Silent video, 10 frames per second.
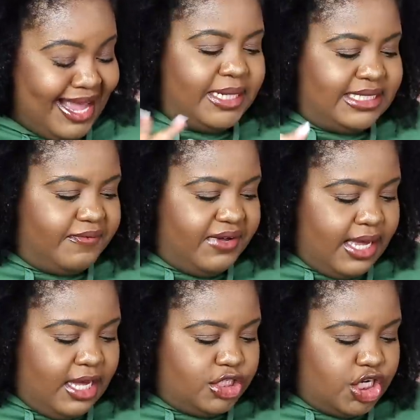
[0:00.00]

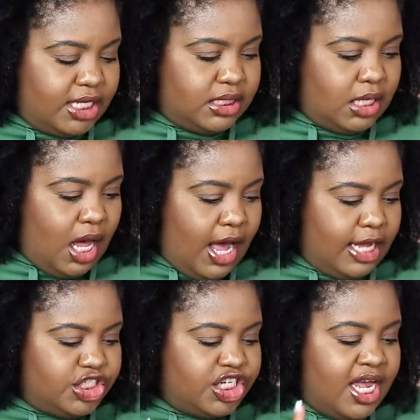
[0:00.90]
Pacifica just
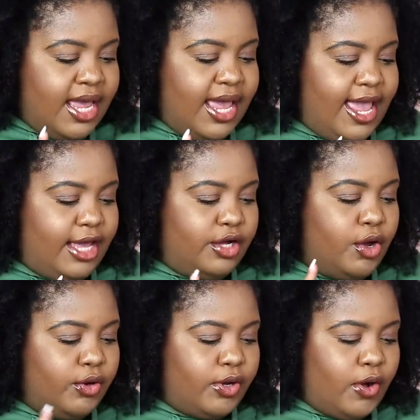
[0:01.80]
launched a
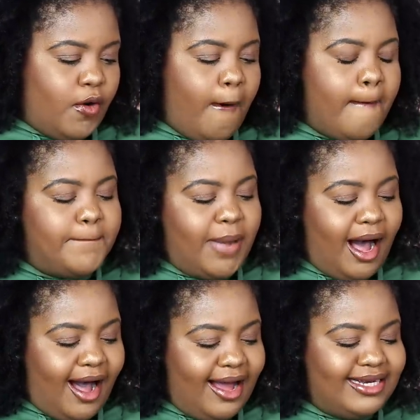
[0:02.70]
cocoa
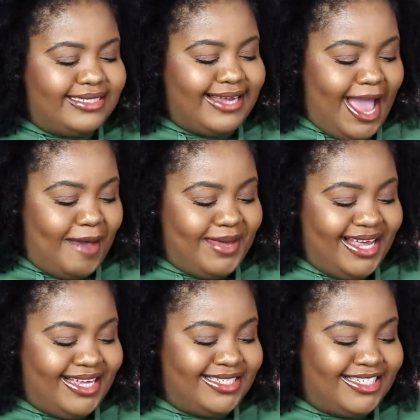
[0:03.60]
bond
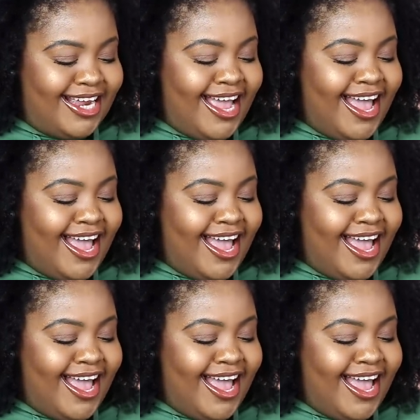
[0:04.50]
damage